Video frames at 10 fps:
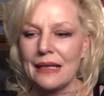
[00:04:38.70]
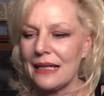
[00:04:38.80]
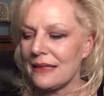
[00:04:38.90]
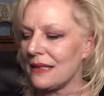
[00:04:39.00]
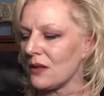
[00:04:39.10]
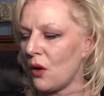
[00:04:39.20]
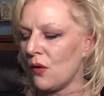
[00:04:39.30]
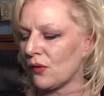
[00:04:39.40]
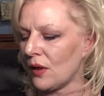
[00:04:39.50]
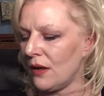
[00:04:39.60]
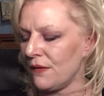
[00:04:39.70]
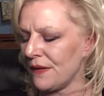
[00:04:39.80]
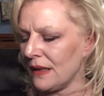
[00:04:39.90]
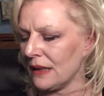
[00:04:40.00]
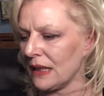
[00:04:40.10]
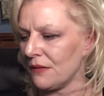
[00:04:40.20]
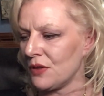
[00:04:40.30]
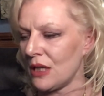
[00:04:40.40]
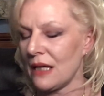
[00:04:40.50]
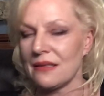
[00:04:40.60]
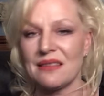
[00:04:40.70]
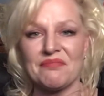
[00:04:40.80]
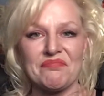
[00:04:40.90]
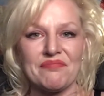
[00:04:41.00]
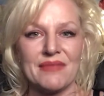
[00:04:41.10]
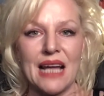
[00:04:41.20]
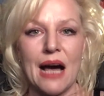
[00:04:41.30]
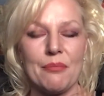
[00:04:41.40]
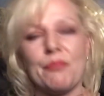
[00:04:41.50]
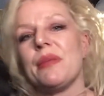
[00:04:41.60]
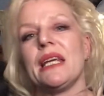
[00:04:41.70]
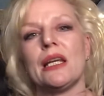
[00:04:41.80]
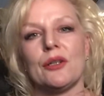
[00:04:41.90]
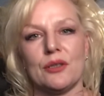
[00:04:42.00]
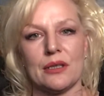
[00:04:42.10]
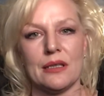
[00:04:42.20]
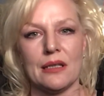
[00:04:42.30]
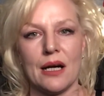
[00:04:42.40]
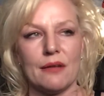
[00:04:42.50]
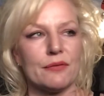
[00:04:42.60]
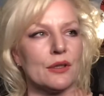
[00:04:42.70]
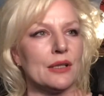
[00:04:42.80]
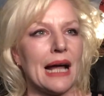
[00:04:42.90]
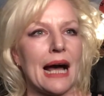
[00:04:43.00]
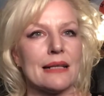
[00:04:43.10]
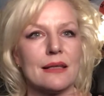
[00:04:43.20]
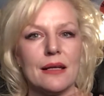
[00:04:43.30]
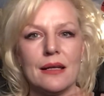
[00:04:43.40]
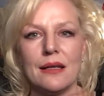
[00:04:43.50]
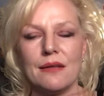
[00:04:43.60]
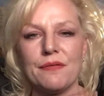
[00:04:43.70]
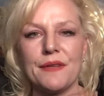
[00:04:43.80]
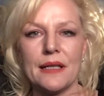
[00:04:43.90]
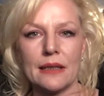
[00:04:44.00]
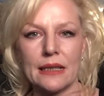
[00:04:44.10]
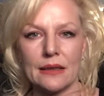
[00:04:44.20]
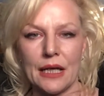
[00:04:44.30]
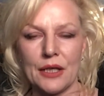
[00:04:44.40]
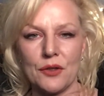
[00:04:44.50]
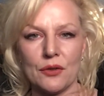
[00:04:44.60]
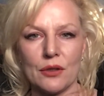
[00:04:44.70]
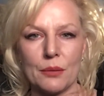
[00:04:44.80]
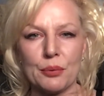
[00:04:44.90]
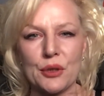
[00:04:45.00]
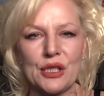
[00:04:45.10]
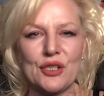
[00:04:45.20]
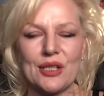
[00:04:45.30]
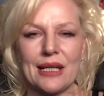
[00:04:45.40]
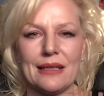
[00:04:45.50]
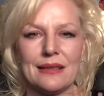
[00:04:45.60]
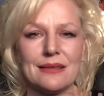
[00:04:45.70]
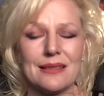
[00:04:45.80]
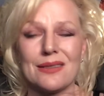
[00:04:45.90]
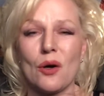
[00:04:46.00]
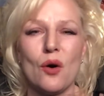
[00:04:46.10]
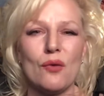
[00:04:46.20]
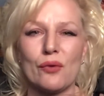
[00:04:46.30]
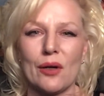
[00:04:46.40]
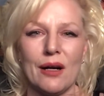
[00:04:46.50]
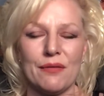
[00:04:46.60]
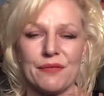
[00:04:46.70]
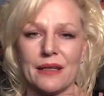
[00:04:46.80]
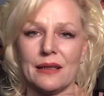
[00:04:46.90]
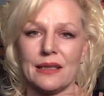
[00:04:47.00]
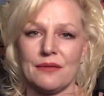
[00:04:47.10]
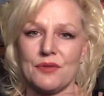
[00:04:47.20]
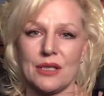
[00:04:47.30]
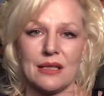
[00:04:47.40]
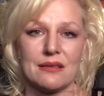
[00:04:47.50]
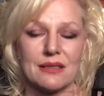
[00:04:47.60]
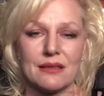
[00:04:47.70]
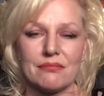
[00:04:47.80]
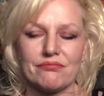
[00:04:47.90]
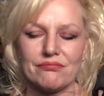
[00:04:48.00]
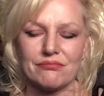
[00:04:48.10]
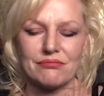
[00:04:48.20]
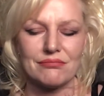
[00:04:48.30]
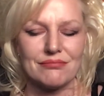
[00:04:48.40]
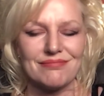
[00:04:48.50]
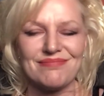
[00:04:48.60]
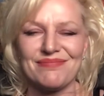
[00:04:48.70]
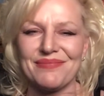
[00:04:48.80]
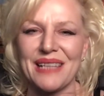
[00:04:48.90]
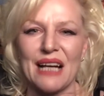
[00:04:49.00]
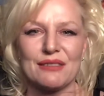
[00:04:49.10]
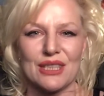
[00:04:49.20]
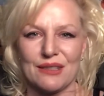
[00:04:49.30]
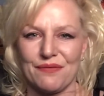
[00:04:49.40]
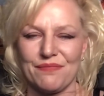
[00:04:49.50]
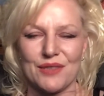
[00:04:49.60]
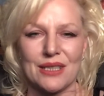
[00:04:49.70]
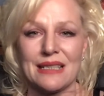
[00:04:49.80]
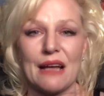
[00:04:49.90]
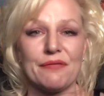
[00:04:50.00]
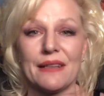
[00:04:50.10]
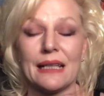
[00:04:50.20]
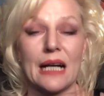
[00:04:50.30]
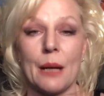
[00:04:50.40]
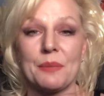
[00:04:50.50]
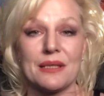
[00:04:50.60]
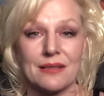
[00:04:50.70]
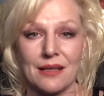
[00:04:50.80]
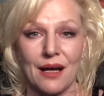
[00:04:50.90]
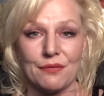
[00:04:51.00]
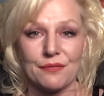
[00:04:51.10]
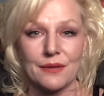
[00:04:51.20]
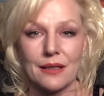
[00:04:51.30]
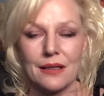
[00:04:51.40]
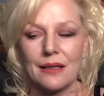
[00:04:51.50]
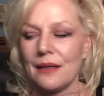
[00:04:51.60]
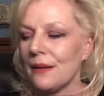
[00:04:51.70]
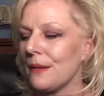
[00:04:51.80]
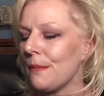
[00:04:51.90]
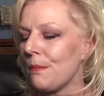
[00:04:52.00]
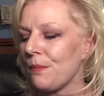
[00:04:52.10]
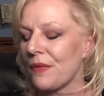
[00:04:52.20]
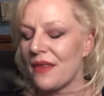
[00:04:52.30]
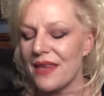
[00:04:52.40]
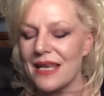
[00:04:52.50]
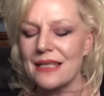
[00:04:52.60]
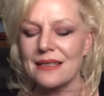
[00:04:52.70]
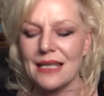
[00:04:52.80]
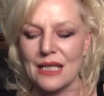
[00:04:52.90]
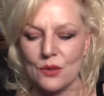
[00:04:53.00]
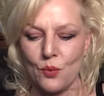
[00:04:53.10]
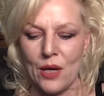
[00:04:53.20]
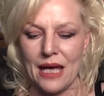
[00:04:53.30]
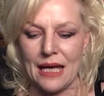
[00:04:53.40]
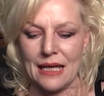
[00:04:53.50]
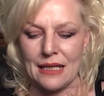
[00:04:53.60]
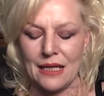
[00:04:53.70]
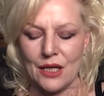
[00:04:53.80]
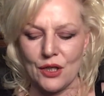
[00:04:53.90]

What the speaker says: It's this overall feeling of just not being good enough or not feeling like you're appreciated. It's this overall feeling of just not feeling up to snuff. This is when